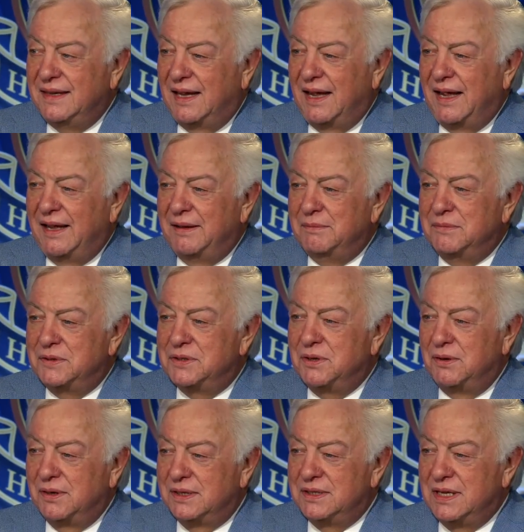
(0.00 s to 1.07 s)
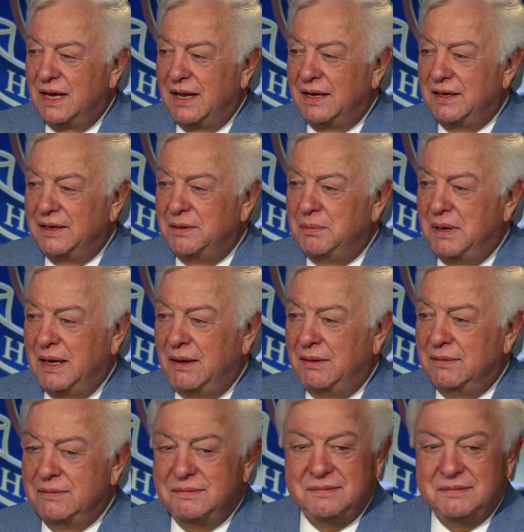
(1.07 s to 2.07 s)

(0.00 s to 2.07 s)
I am so excited about